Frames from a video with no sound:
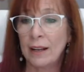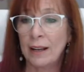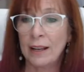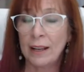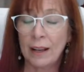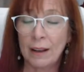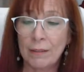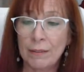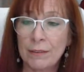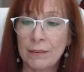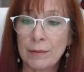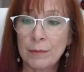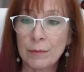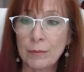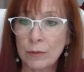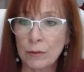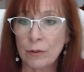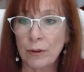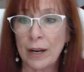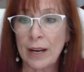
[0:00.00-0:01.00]
I have
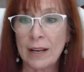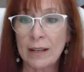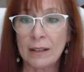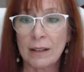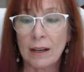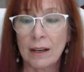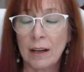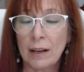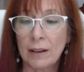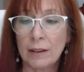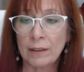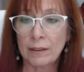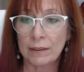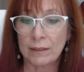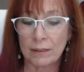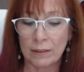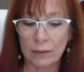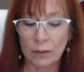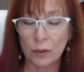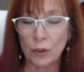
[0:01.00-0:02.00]
some great
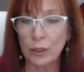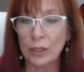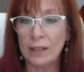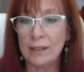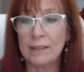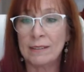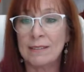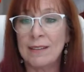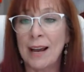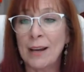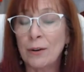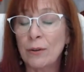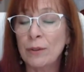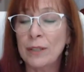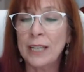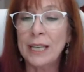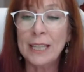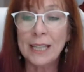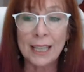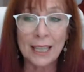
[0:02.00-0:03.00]
goodies, not
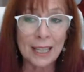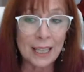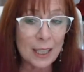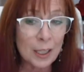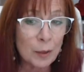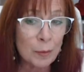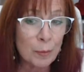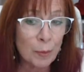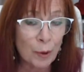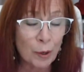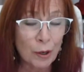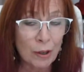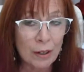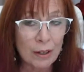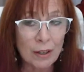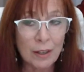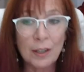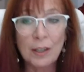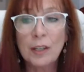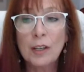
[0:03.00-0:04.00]
only in the
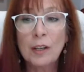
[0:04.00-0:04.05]
ebook,